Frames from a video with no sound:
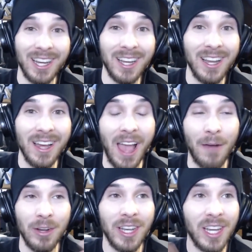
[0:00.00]
state.
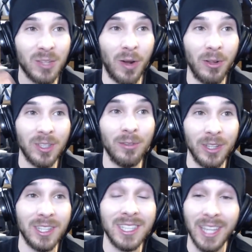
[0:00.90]
Every day's
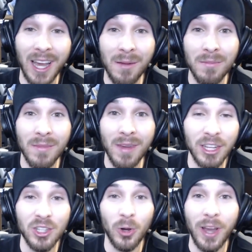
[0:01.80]
relatively the same.
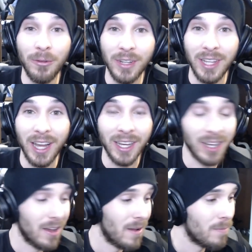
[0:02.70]
I enjoy every
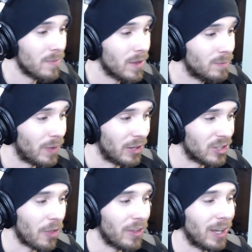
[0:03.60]
day, but
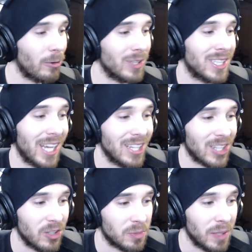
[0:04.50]
there's nothing that really
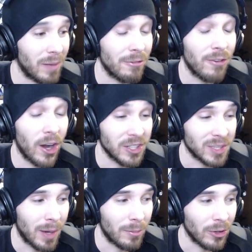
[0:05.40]
stands out as being my fondest